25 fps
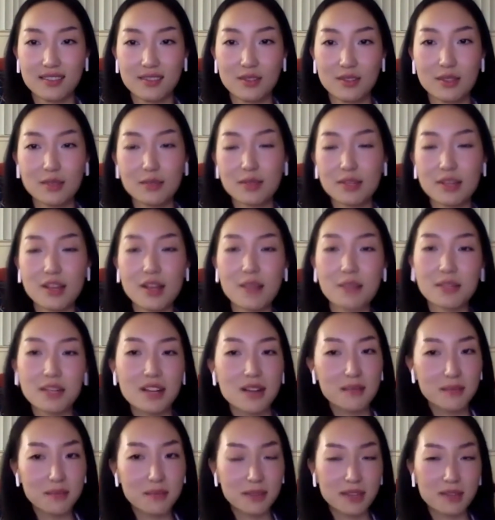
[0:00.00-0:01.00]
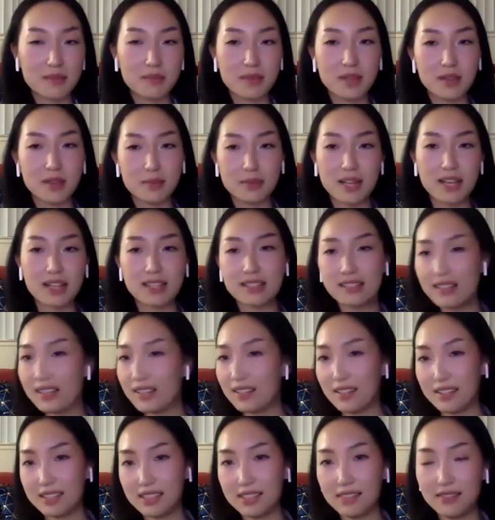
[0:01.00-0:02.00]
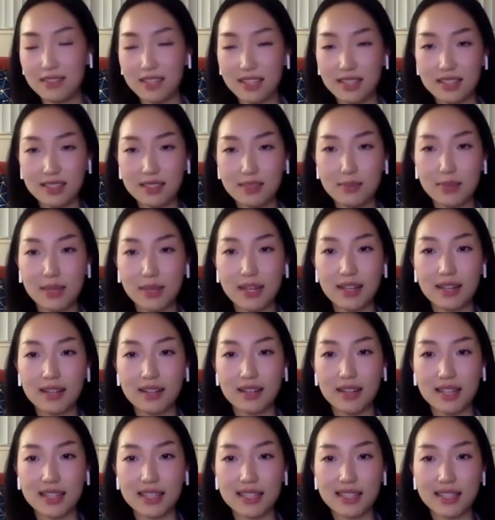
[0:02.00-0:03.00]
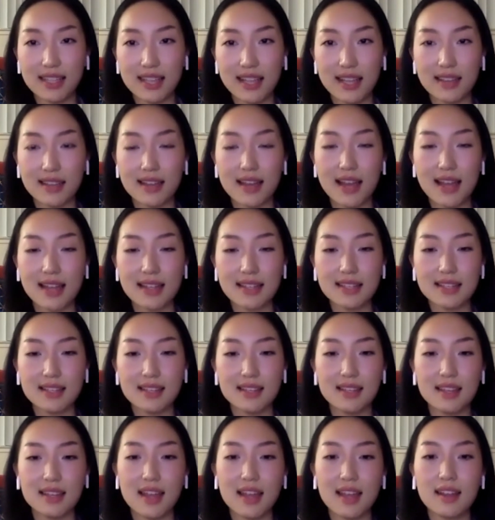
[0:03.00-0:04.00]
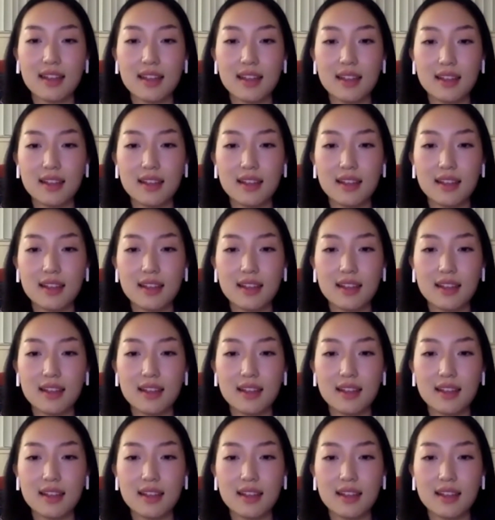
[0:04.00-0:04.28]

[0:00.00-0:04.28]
Well, the panopticon can be applied to like lots of things, but it's like the idea that